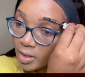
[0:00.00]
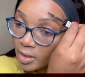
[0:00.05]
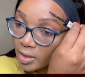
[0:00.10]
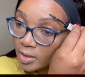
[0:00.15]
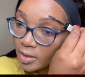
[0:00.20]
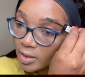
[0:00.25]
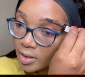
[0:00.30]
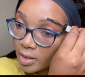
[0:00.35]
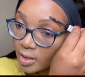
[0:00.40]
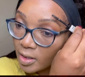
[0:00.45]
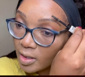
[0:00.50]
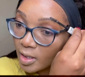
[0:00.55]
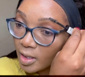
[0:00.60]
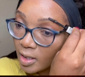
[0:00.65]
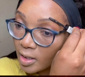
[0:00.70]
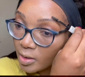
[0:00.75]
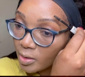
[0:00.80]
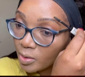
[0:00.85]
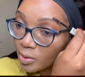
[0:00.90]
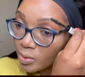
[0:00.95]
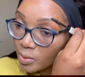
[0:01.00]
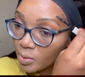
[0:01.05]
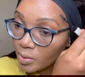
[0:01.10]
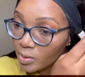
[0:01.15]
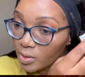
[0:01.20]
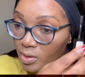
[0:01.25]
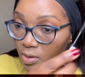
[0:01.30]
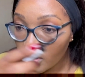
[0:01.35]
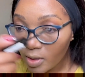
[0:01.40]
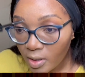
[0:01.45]
then I'll
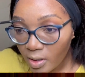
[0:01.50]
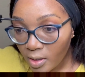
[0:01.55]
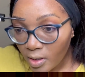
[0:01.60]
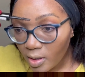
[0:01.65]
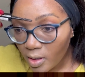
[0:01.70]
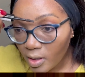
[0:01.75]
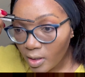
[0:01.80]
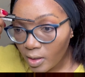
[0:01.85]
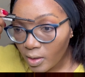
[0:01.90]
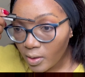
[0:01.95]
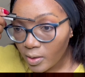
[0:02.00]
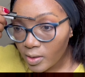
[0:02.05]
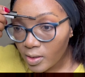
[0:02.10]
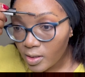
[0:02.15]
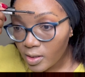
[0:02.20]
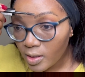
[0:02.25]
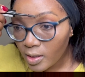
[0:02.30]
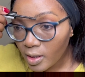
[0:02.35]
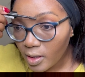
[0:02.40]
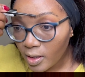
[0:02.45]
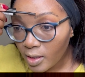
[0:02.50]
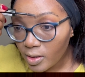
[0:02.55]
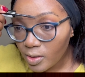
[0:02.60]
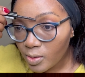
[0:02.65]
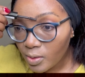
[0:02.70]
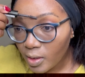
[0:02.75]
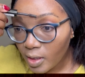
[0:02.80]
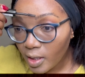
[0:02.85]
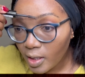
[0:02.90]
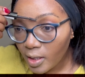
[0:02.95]
use a concealer to
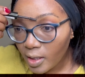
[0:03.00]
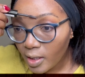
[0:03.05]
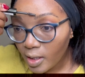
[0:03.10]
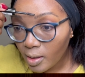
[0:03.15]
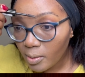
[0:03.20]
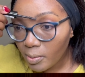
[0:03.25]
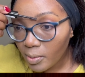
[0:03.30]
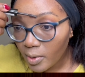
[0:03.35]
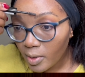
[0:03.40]
clean up.